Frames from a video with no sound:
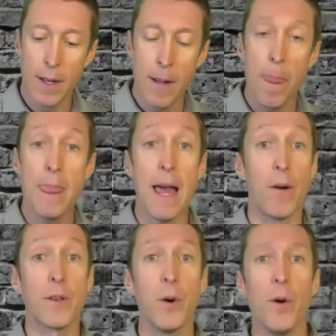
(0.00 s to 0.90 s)
Now,
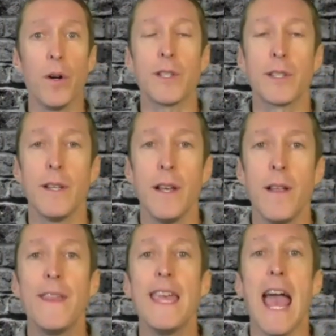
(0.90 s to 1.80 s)
of course,
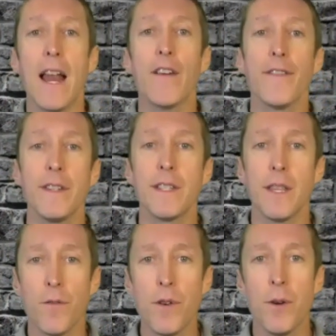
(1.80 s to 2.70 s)
the elephant in
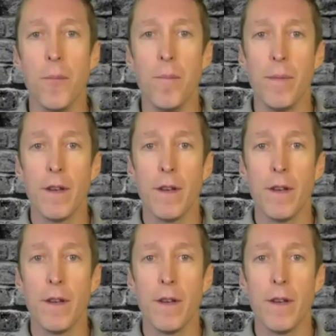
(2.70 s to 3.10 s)
the room